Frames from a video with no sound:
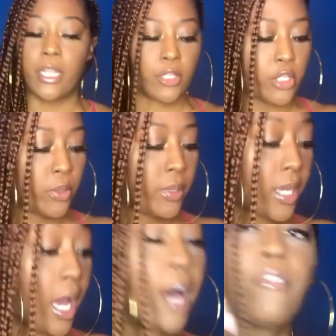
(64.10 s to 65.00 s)
right into
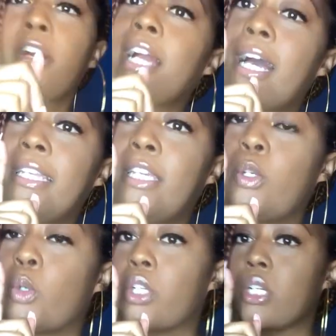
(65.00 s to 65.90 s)
it. I forgot I
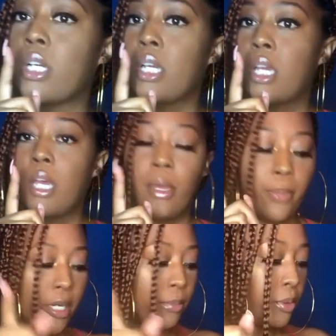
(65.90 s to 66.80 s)
did order a
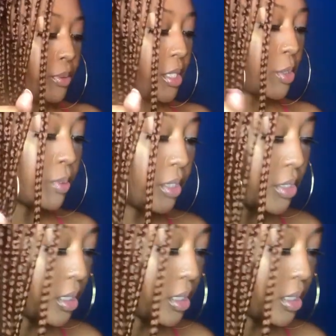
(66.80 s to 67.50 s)
pair of boots as well.